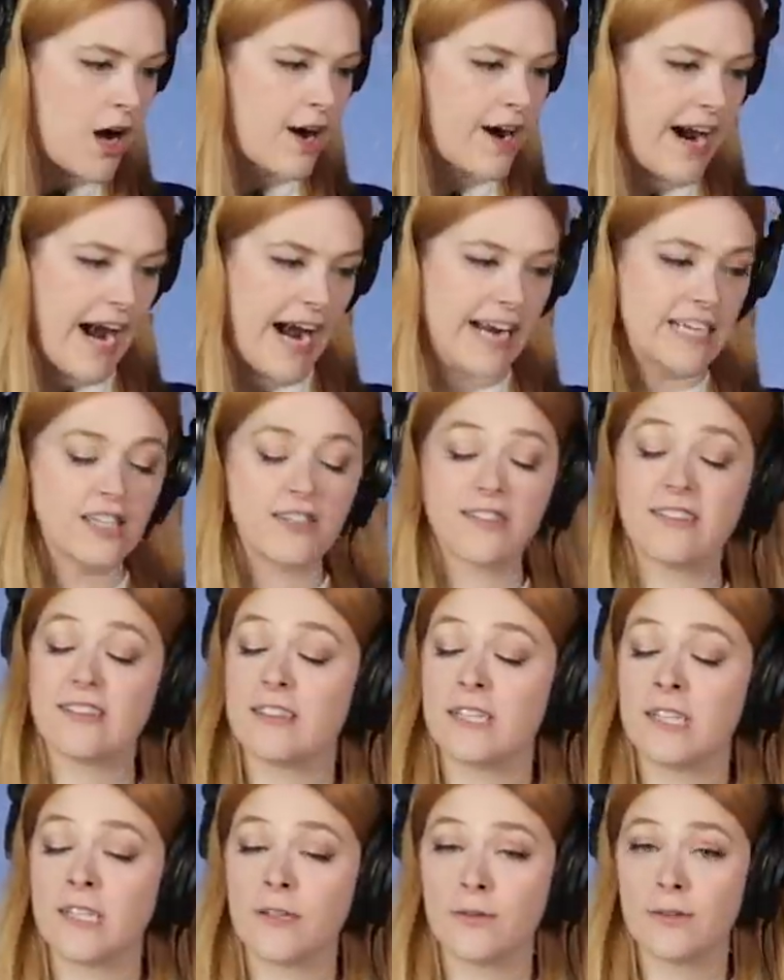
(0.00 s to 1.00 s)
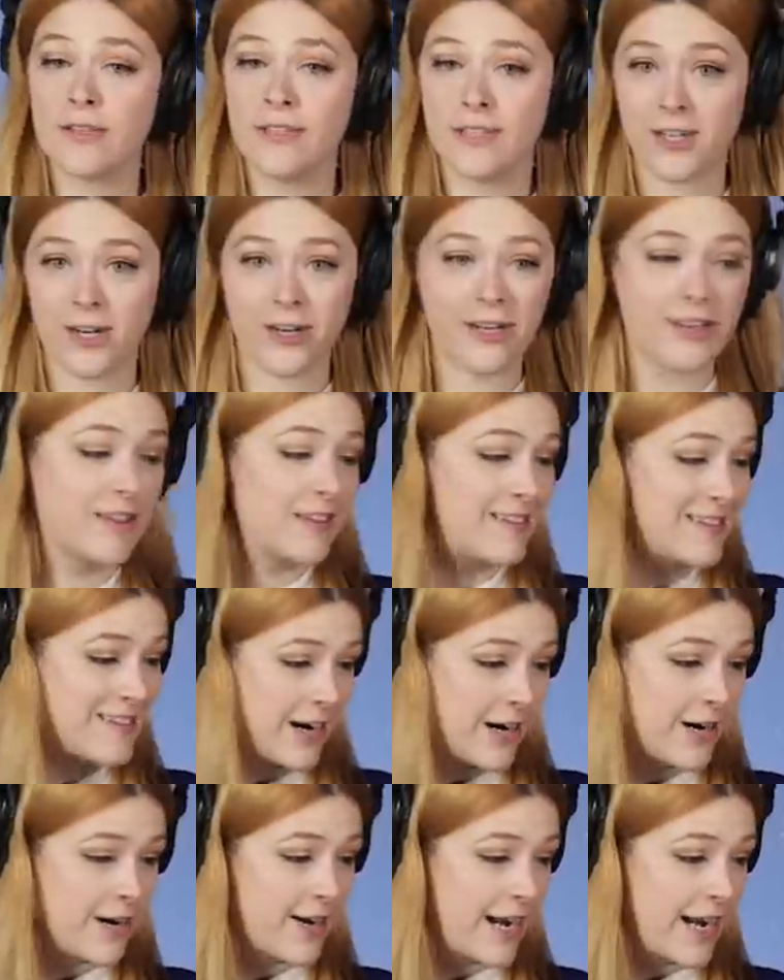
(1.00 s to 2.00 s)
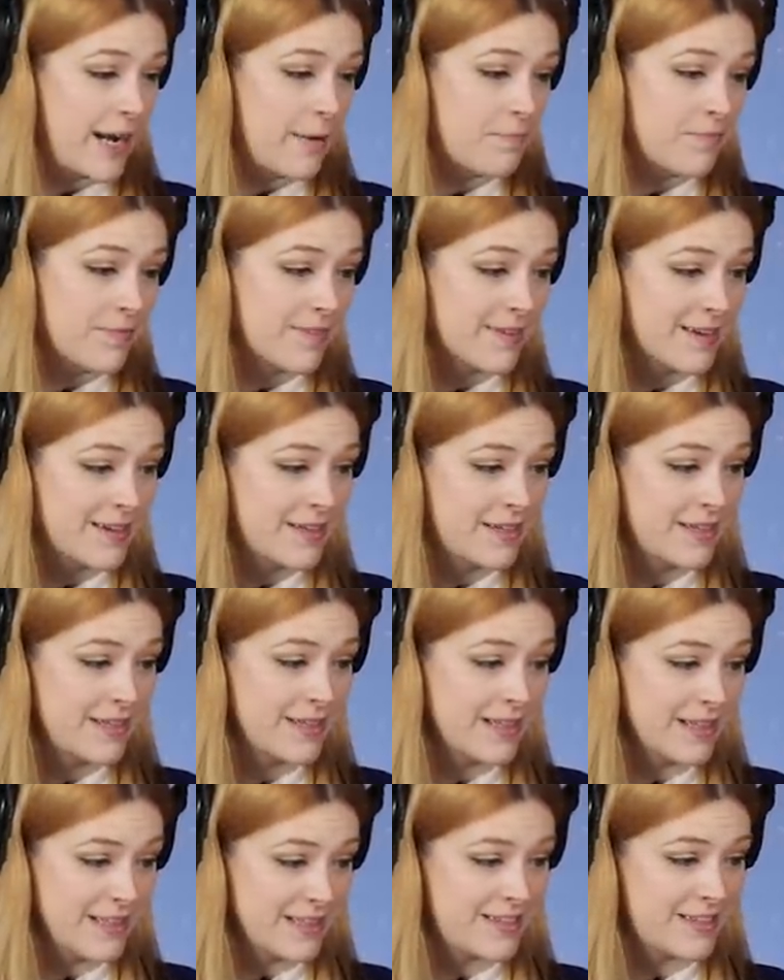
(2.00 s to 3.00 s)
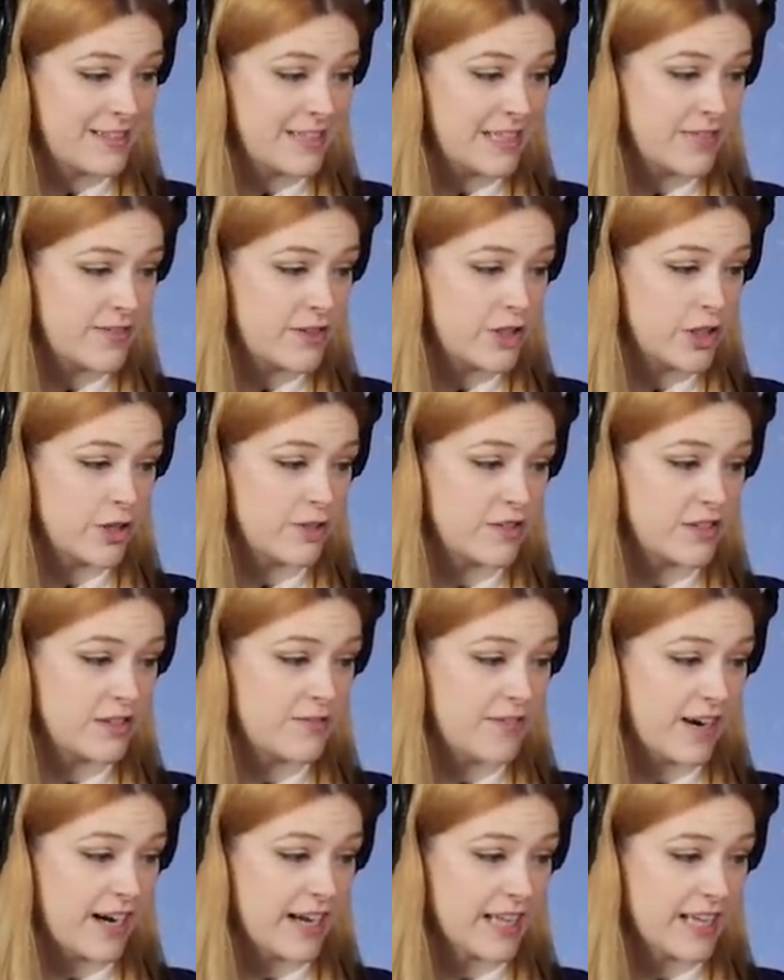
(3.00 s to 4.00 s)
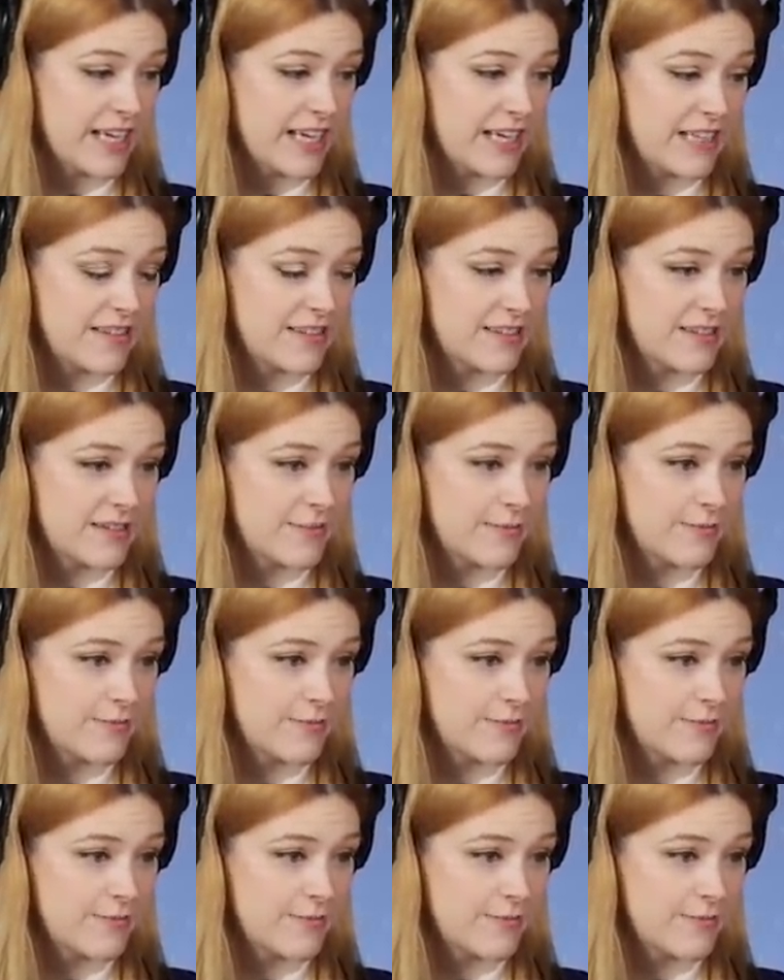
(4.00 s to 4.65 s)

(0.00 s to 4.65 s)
All right, I just restarted the entire game. Let's see if Josie finally eats.